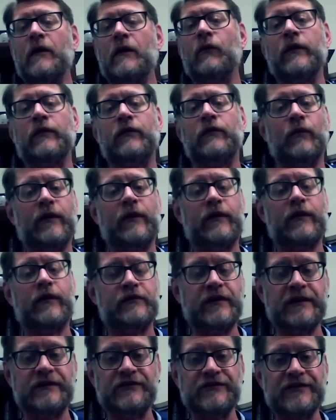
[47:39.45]

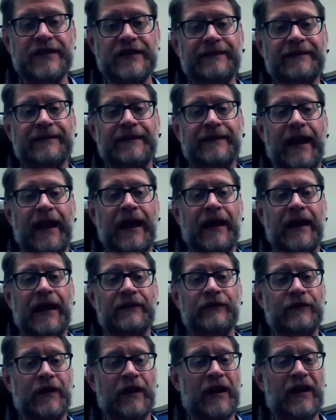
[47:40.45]
With these chest
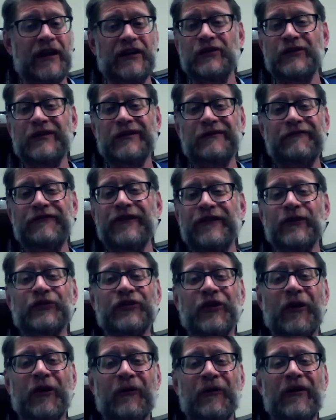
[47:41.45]
scans, you can
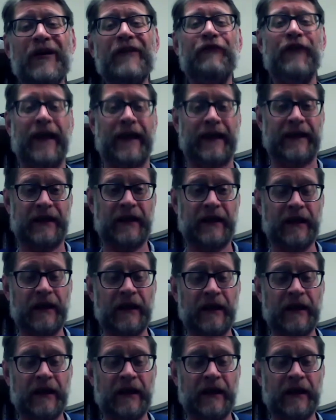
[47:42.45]
feel terrific.